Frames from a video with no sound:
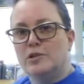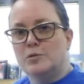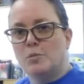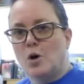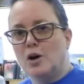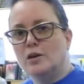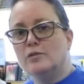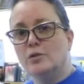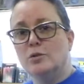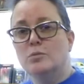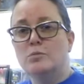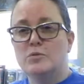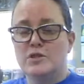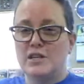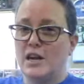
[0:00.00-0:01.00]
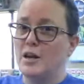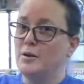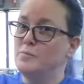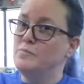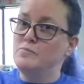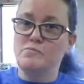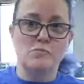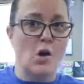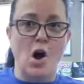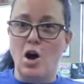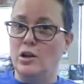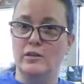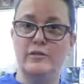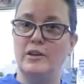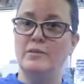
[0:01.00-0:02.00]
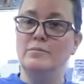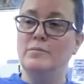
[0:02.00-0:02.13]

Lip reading: is Marvel, same, all of it.